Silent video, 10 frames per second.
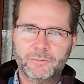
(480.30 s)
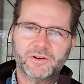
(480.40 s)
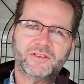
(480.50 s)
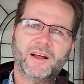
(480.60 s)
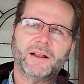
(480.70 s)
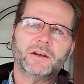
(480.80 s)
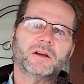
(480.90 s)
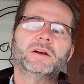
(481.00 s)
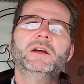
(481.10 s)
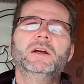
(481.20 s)
I'm just telling
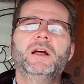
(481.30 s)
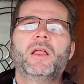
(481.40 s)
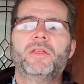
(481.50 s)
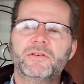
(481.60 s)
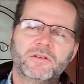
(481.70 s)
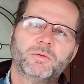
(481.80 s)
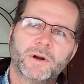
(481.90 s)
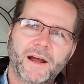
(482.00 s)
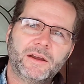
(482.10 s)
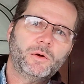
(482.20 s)
you, this is
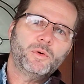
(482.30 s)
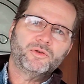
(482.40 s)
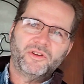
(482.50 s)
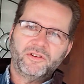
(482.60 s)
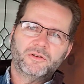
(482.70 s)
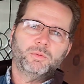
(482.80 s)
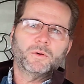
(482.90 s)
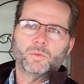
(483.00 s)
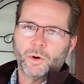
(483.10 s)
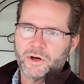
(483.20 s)
what I use. This is what
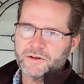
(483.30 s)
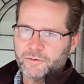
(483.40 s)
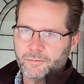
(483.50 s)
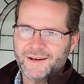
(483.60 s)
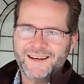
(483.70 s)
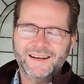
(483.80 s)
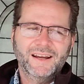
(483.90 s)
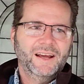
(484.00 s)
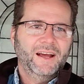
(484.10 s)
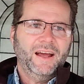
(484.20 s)
works for me,
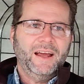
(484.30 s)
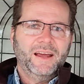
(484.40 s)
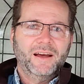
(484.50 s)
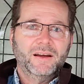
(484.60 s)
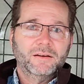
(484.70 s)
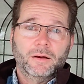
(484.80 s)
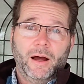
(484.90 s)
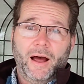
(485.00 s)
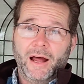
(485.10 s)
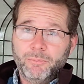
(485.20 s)

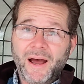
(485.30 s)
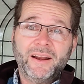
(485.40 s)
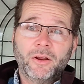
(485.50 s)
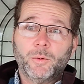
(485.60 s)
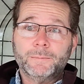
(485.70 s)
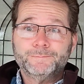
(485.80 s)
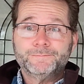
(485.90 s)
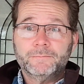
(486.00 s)
and I'd buy another one.